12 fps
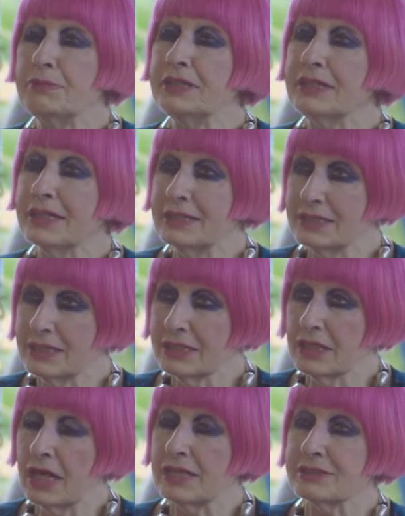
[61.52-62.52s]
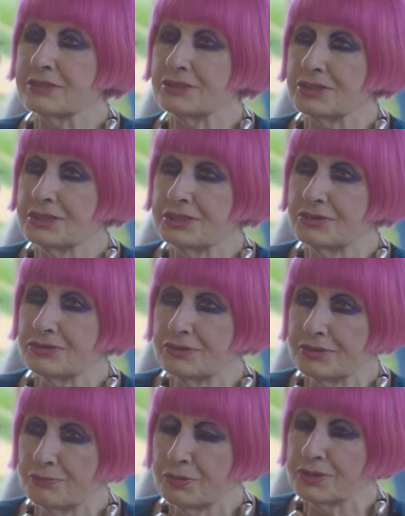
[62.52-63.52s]
beginning as a
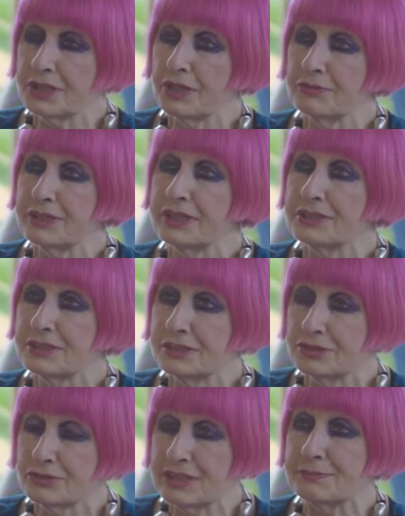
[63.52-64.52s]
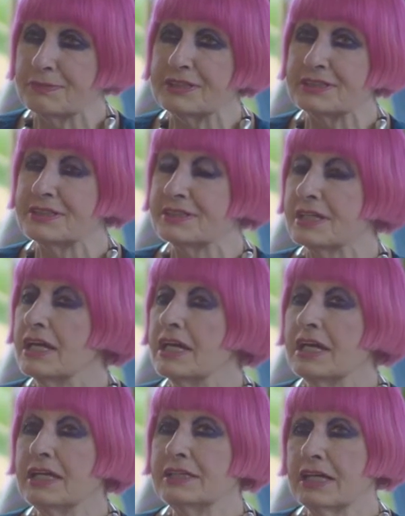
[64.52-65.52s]
put going into the dress business
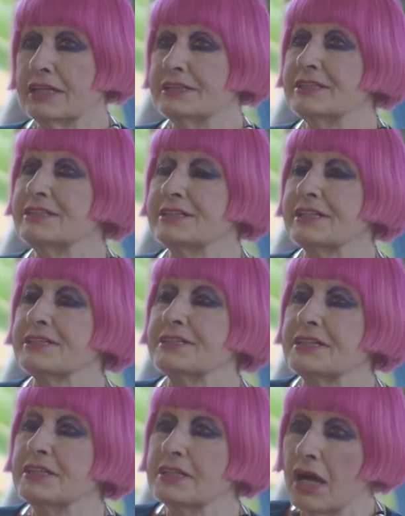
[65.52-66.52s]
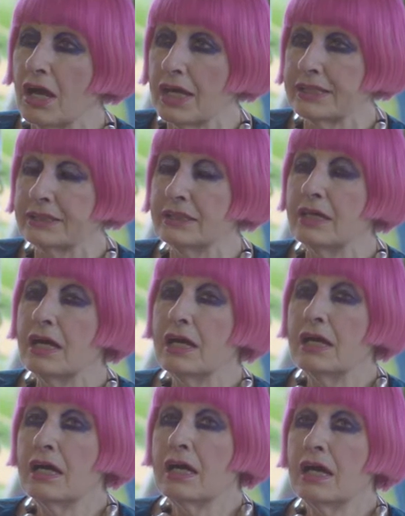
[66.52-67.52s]
in 1969
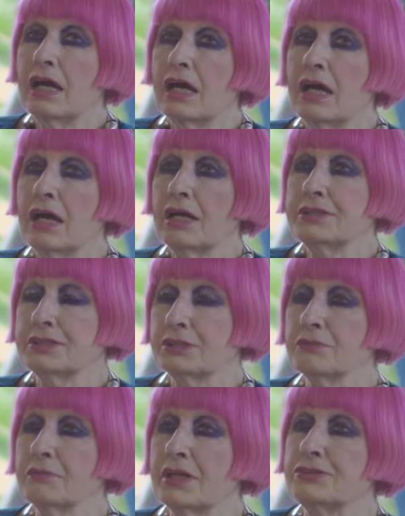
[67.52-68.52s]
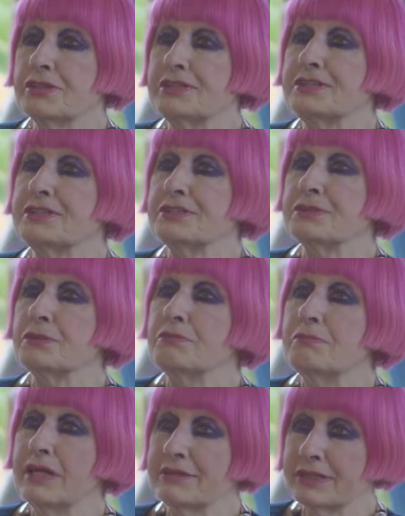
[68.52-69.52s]
I took my dresses to
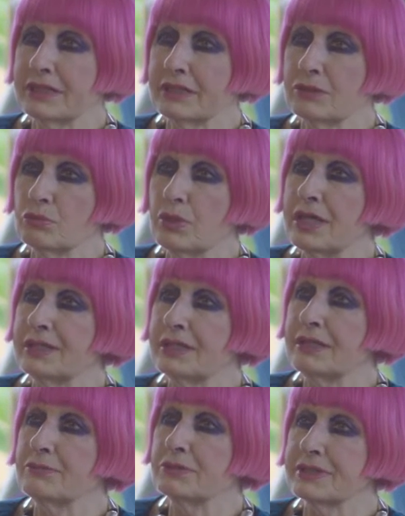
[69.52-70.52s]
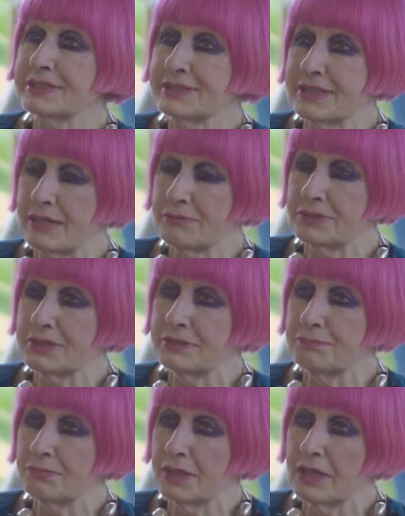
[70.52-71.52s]
America where they were
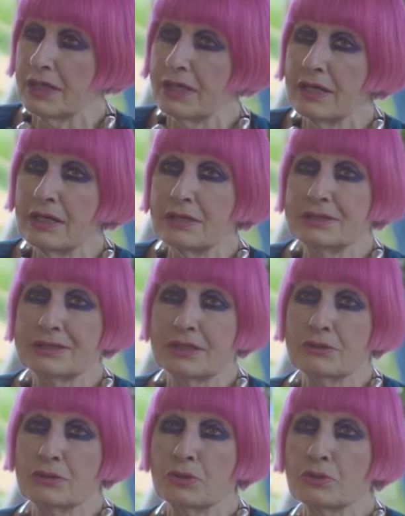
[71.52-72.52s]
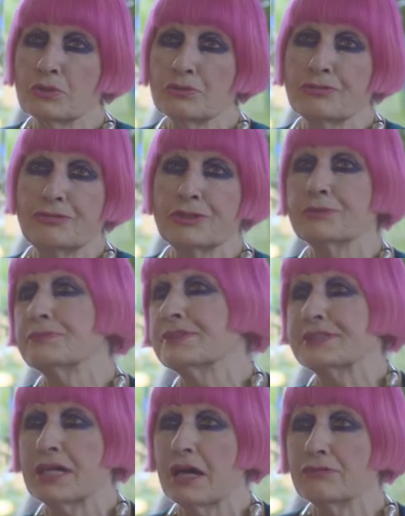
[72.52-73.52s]
accepted by so-called film
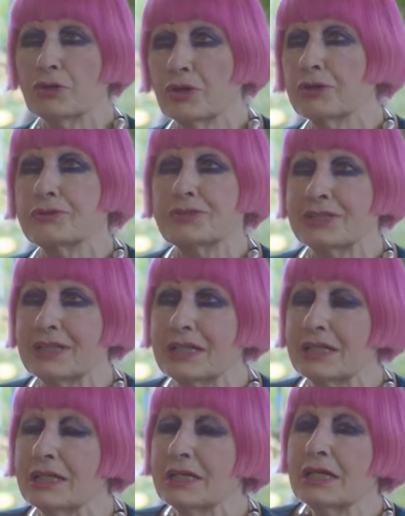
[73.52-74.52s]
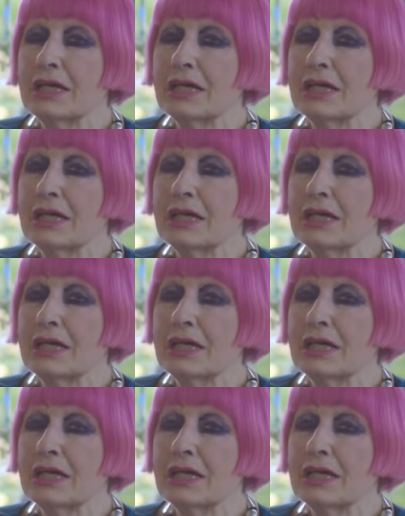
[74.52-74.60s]
star royalty